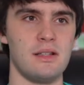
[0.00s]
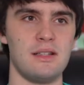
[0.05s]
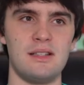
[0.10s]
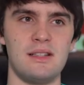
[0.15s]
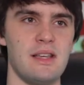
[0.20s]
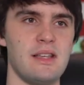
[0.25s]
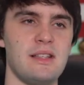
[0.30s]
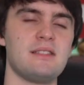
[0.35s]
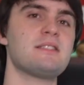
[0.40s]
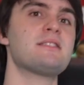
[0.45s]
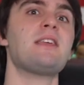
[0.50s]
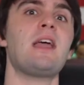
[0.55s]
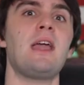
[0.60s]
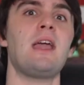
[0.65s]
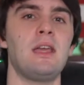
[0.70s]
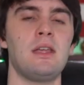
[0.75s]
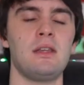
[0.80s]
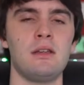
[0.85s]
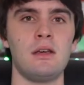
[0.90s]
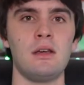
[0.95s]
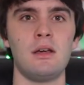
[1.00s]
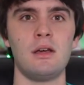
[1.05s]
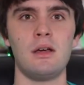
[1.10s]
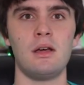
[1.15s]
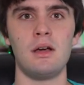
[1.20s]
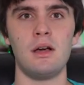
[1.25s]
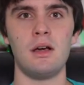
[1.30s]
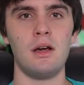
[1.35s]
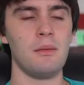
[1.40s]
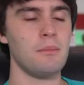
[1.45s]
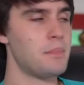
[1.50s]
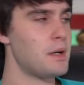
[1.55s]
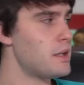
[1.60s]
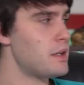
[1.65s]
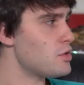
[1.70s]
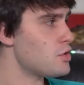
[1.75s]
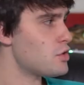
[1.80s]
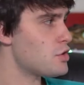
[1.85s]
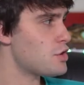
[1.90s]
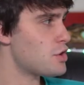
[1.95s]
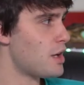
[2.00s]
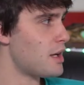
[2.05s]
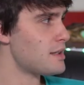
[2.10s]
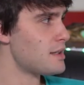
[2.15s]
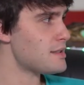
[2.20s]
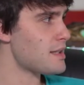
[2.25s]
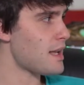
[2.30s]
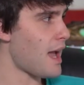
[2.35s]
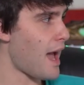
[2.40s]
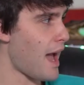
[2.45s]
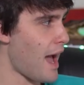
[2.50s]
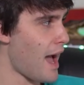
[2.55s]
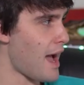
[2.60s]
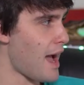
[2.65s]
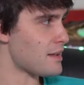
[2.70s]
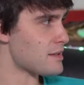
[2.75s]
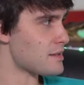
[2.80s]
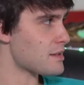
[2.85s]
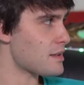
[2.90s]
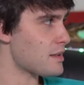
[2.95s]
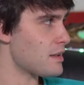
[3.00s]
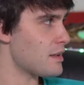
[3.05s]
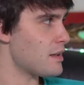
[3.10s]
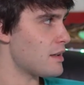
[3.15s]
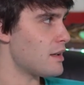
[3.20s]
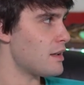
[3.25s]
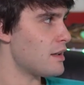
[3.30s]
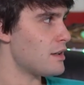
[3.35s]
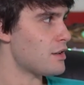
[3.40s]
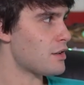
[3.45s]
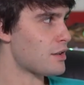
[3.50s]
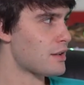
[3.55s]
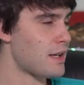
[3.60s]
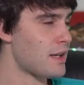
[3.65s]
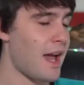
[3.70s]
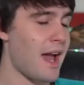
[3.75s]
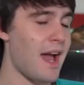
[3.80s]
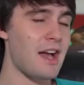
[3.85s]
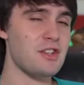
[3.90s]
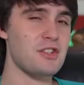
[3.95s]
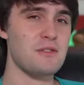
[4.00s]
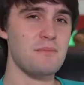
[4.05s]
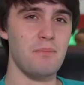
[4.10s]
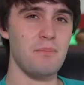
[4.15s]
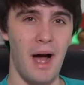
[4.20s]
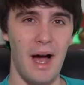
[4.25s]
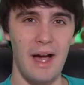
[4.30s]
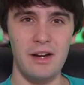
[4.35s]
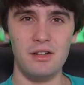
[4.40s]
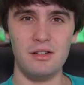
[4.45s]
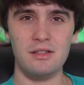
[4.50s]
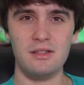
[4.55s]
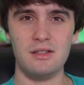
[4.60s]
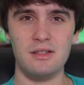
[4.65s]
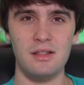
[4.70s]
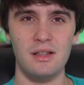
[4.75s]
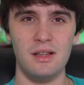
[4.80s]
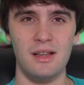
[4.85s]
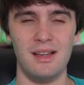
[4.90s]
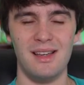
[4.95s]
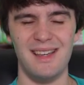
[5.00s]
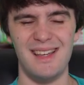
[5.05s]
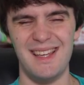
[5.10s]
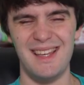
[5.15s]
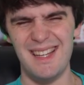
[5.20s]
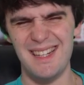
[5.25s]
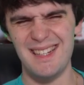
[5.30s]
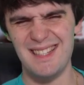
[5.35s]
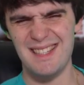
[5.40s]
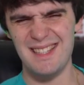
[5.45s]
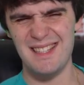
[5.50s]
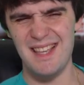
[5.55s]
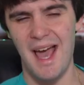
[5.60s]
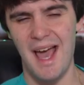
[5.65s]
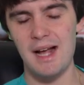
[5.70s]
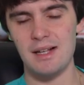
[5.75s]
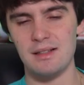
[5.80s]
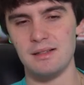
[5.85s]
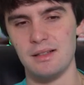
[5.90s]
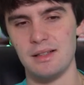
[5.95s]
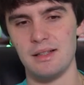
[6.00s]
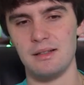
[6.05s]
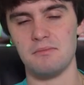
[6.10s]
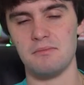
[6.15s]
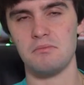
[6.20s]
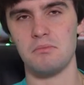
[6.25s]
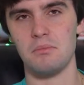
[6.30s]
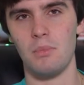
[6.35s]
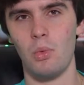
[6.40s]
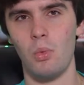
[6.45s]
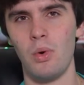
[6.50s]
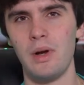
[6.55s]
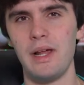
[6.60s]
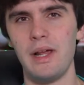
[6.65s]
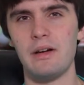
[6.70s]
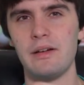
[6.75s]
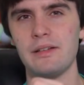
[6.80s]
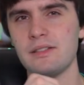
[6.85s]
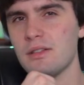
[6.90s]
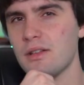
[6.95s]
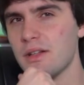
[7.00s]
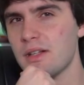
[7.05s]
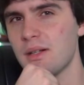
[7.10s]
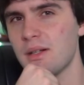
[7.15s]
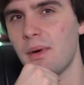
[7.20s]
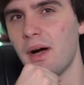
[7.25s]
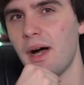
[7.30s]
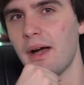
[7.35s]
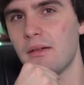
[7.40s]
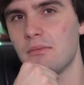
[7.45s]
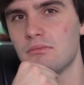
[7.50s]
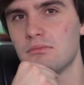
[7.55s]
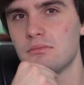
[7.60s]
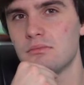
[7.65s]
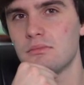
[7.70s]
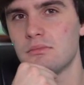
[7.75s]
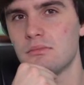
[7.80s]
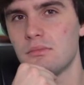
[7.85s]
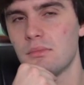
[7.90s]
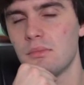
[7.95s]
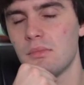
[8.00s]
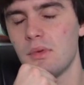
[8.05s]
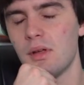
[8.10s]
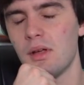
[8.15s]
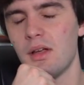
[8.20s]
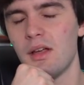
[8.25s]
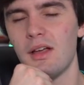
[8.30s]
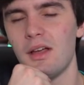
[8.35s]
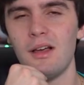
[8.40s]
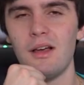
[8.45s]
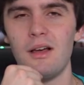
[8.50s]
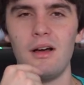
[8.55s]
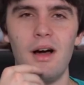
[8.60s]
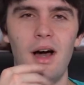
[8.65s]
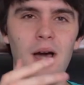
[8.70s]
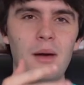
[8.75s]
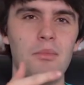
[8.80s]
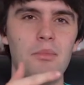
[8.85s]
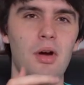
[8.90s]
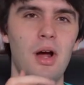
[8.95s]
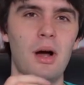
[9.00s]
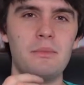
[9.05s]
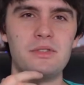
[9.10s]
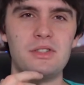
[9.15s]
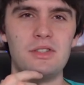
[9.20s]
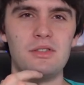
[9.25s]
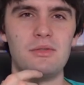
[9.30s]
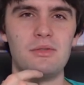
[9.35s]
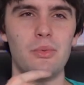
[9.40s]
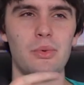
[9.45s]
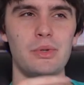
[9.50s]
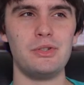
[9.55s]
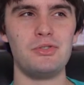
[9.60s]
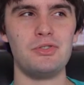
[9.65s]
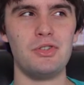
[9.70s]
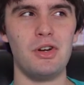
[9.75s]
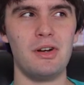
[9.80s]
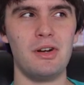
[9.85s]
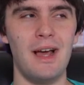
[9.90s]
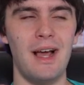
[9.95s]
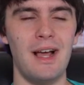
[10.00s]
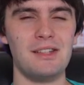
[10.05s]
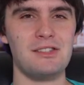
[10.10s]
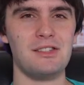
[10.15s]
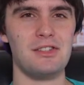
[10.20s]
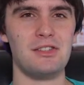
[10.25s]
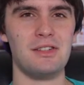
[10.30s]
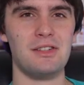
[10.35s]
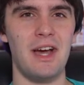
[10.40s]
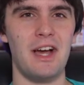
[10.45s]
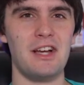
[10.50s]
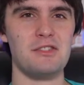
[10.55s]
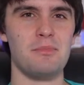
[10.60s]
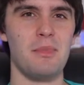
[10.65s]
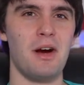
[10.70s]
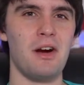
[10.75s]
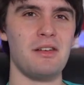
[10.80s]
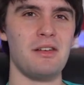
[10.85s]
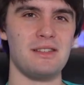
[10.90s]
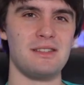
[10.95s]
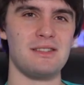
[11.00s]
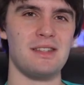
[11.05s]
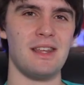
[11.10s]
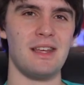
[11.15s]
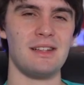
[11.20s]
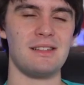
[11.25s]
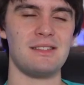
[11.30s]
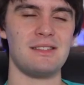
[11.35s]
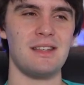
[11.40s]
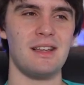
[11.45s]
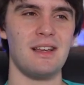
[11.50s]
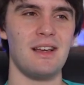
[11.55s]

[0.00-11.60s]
insane, but just ask your cash buyers exactly what areas you're looking to buy. I promise you, when you start asking your cash buyer these things,